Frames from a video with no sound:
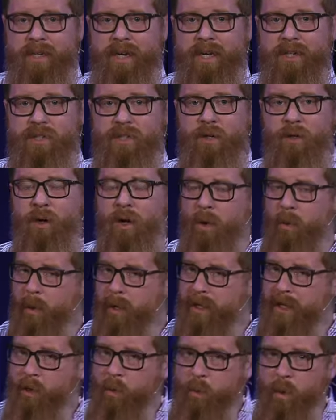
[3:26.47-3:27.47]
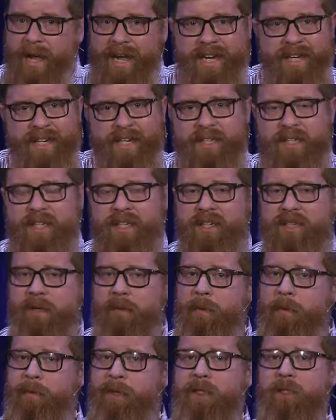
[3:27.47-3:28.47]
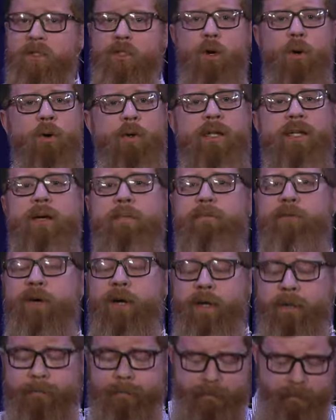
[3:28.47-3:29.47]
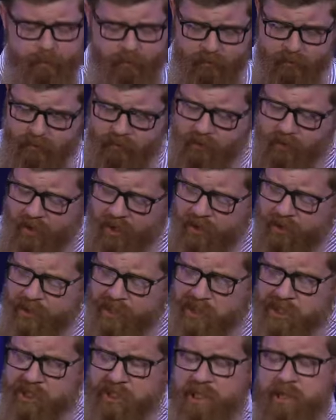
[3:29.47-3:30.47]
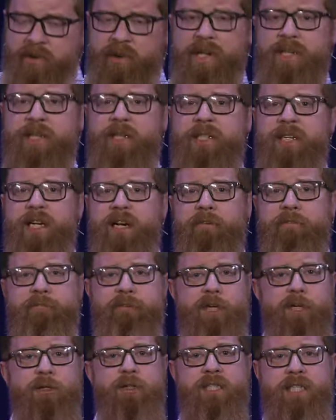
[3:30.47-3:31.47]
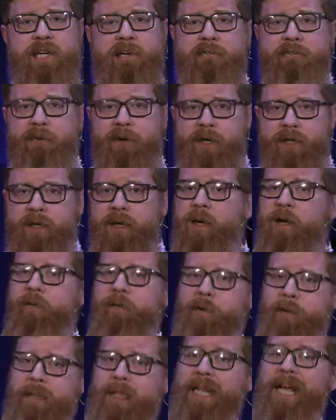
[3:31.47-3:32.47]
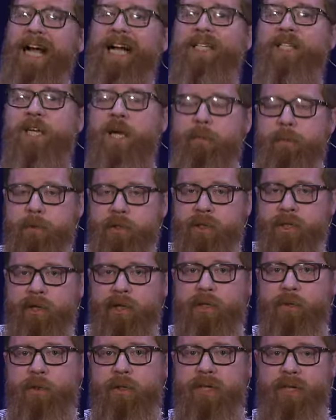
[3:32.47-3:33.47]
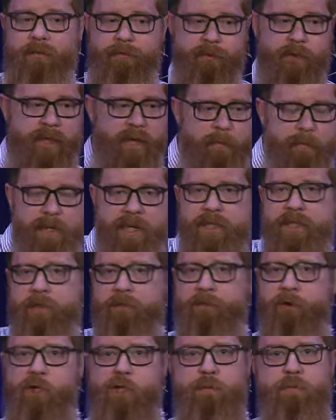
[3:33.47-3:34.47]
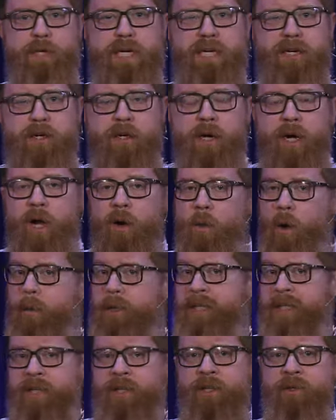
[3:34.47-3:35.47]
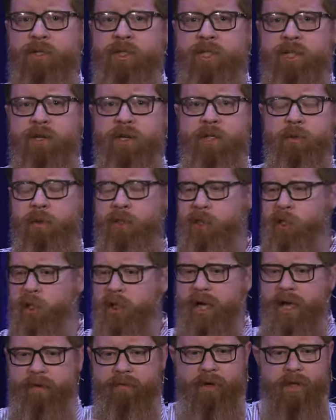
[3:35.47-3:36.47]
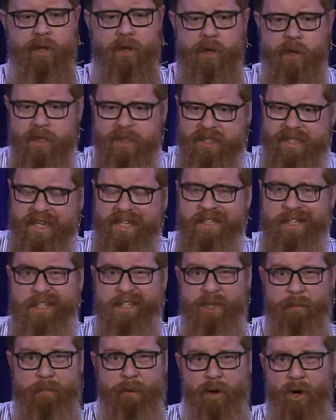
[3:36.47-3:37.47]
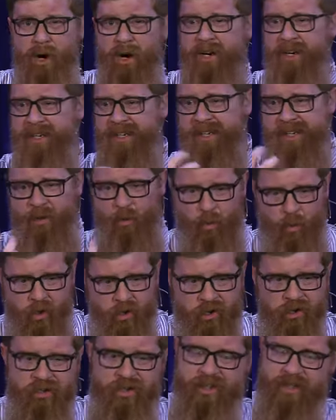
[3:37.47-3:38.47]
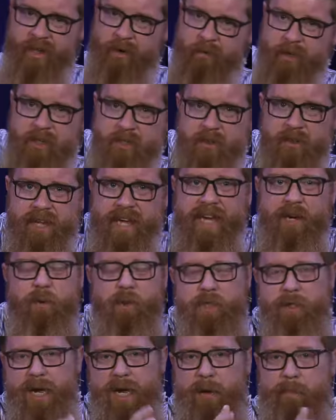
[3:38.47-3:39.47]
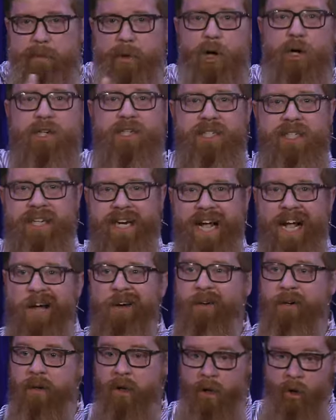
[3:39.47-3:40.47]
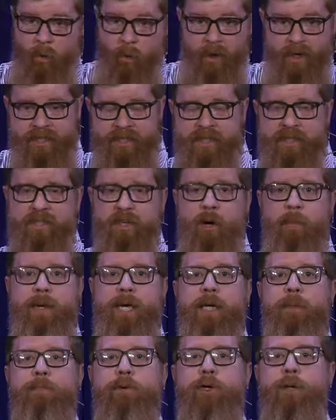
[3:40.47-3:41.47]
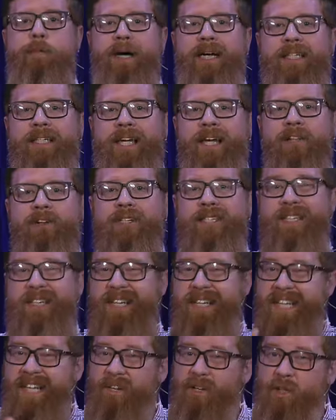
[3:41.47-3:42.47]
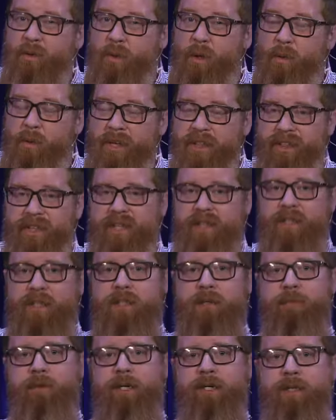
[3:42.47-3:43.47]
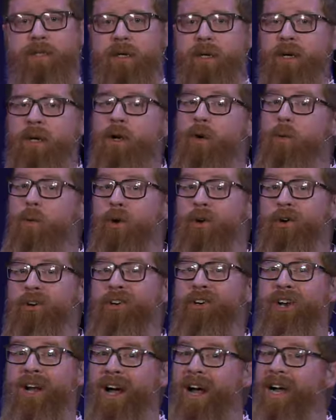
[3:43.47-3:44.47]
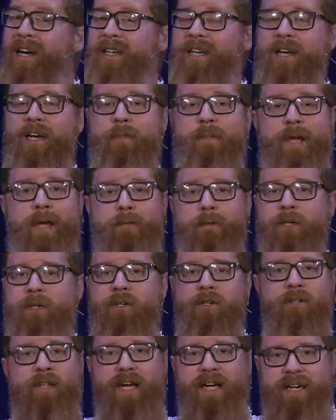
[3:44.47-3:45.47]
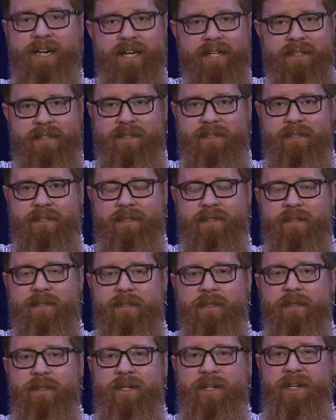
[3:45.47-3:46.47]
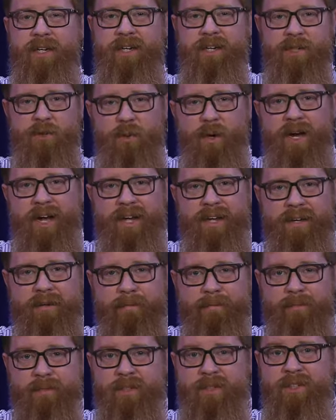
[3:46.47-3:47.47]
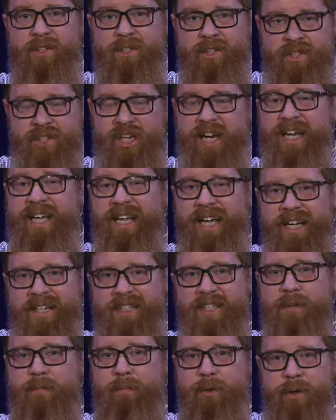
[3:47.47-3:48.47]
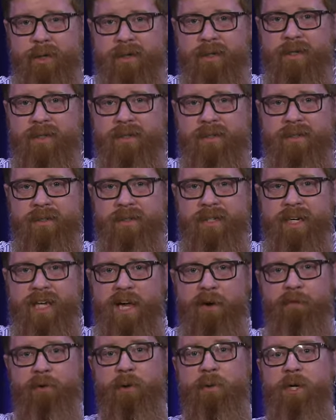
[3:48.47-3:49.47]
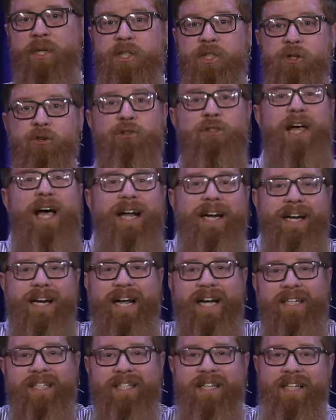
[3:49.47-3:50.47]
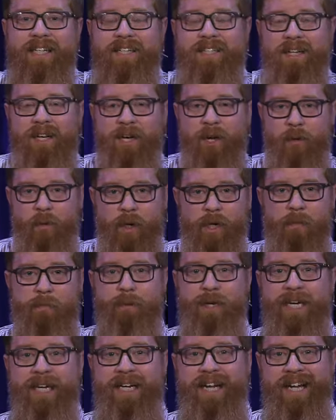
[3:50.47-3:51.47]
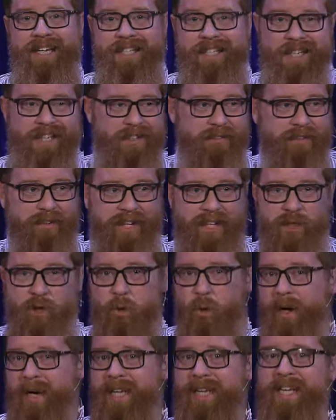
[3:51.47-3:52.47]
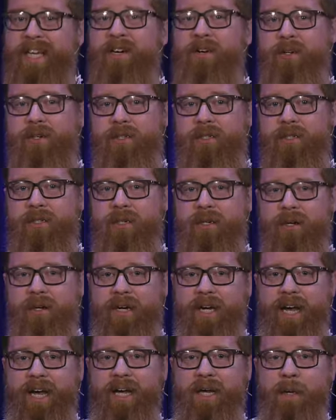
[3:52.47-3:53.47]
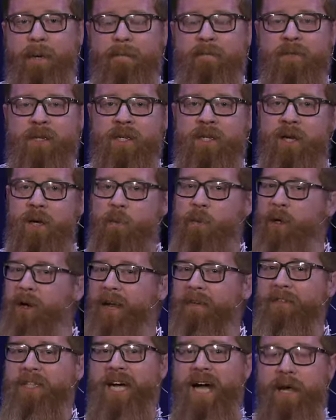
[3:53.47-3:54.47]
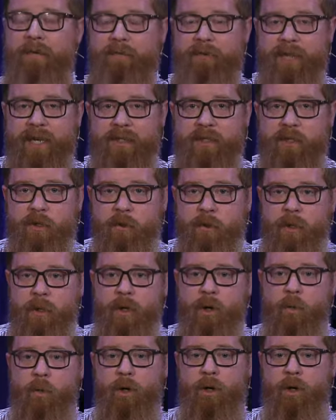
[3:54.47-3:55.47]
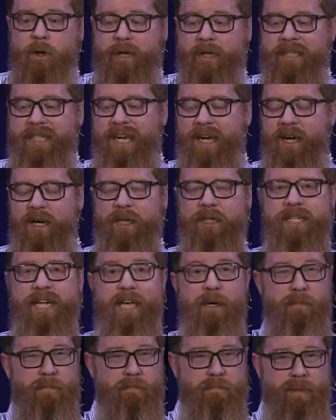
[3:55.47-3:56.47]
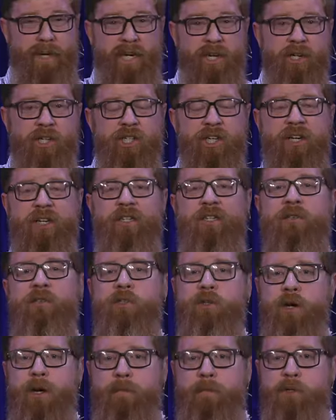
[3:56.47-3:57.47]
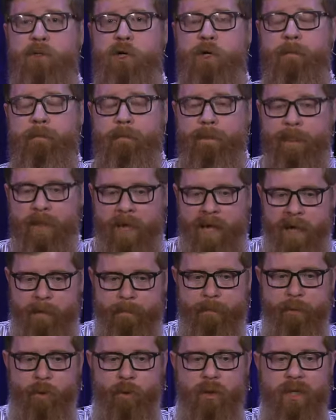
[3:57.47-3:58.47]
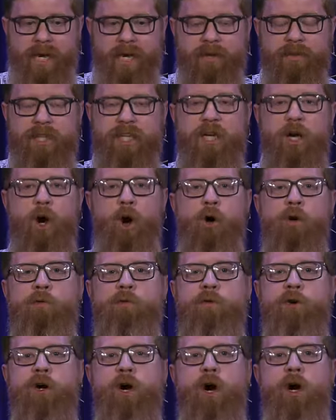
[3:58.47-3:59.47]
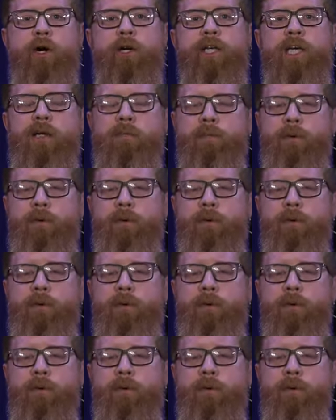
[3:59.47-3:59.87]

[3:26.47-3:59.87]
And so we're going to wade into this. I'm going to be totally upfront. This series is going to feel different from the last couple series we did, Philippians and First Peter. What we did in those series, we took every sentence apart and the word and the original language, kind of parsed it out. And what does this all mean? Put it back together and said, here's what we think this means. We're not going to be able to do that in Exodus. And here's why it's a gigantic book. If we were to do that in Exodus, we'd be in Exodus for like 20 years, okay? Now, we don't have time for that. So we're going to t- take bigger chunks of scripture and pull out the overarching